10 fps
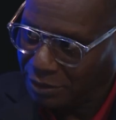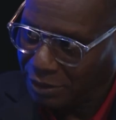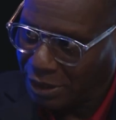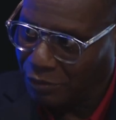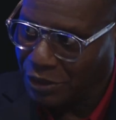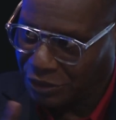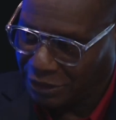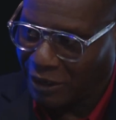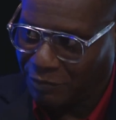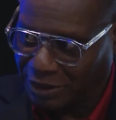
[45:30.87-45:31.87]
they were
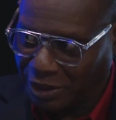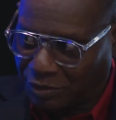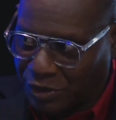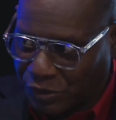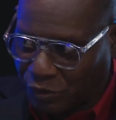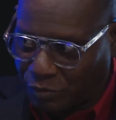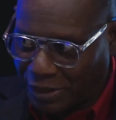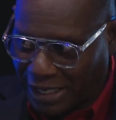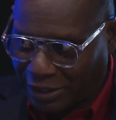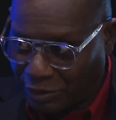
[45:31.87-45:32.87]
starved because they were so
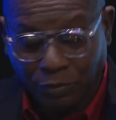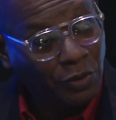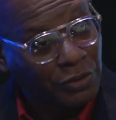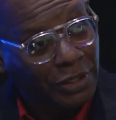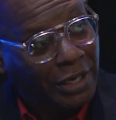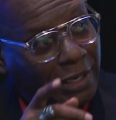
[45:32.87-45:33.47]
behind in the polls.